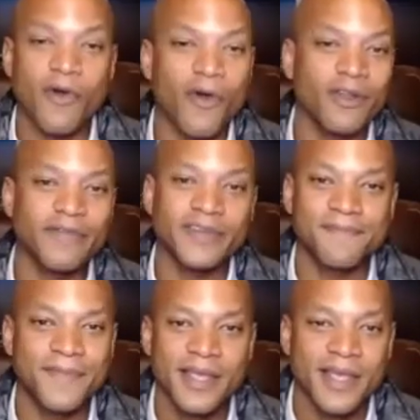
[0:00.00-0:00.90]
of us.
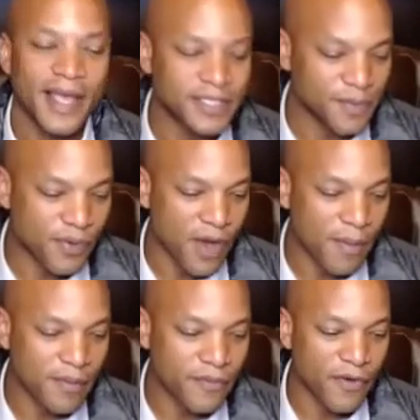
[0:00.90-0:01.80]
It's a
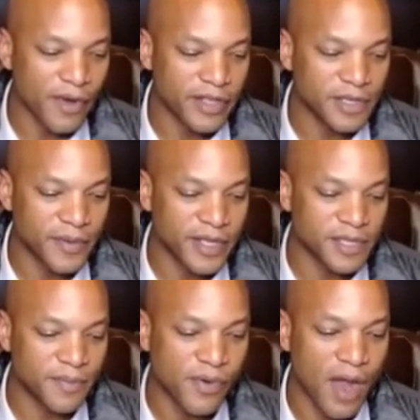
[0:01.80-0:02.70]
problem
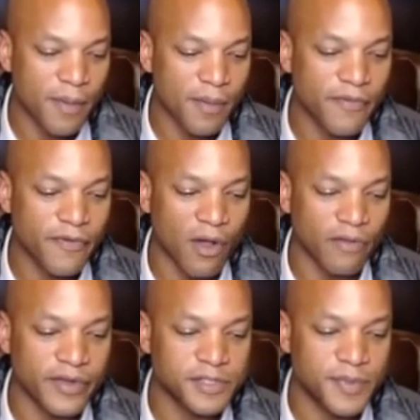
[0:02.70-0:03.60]
for all
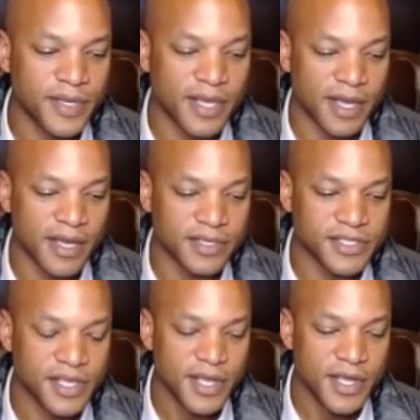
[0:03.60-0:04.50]
of us because
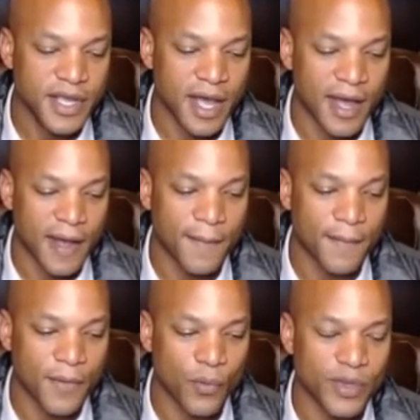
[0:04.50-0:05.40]

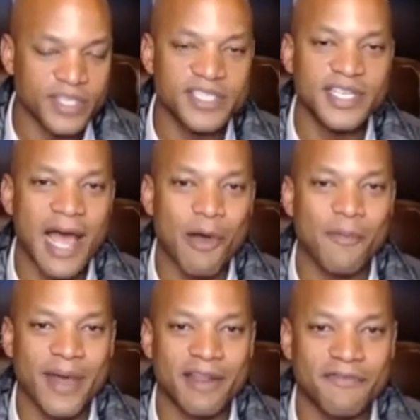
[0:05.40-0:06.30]
we see how it
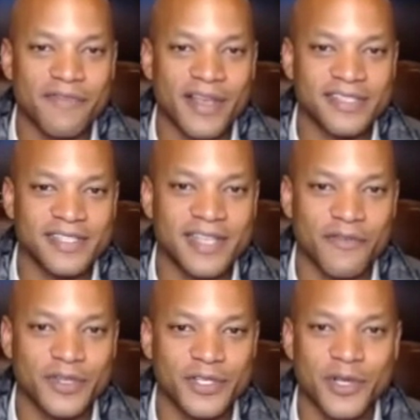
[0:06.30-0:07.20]
manifests itself
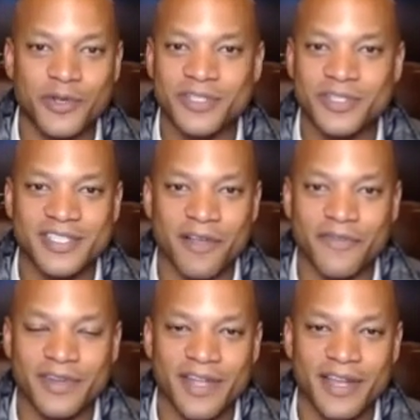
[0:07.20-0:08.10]
and shows itself
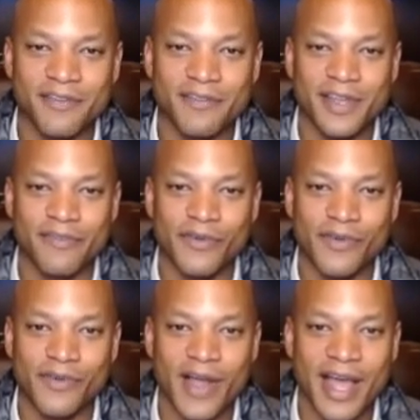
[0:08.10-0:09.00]
in a
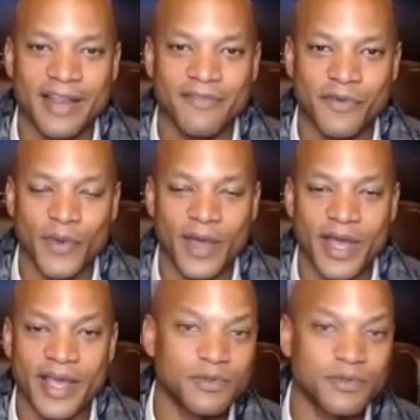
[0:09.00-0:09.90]
variety of different
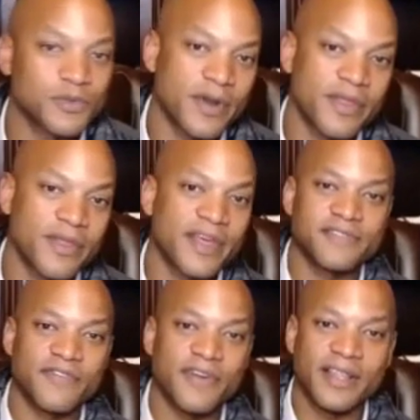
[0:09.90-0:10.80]
ways. It was one of the things,
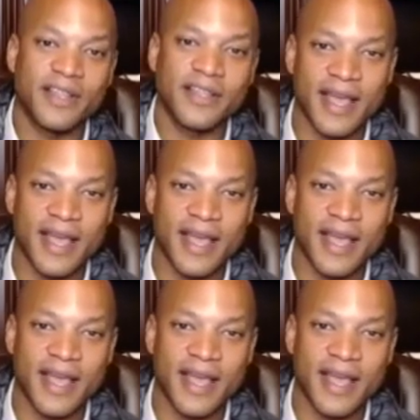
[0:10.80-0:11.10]
frankly, that